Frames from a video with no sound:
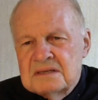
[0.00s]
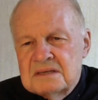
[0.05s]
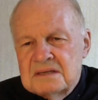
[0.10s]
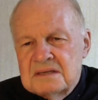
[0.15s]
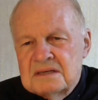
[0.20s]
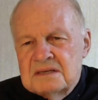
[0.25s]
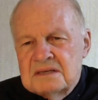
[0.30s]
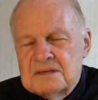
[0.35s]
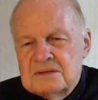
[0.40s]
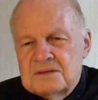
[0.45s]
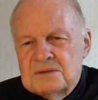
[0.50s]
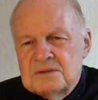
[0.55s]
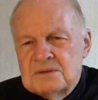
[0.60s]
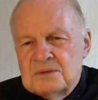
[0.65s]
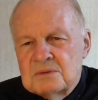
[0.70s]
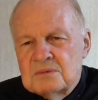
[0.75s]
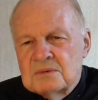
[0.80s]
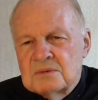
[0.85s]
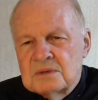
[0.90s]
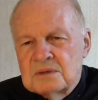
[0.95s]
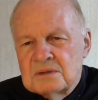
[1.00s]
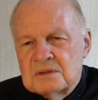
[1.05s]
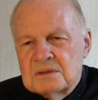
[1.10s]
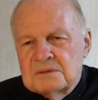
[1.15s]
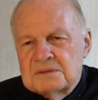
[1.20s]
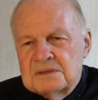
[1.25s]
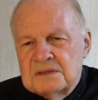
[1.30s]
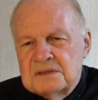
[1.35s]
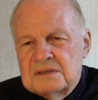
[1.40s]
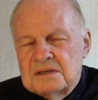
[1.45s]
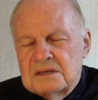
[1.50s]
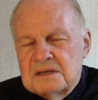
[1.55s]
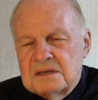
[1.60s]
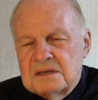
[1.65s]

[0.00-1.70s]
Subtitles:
into the world today,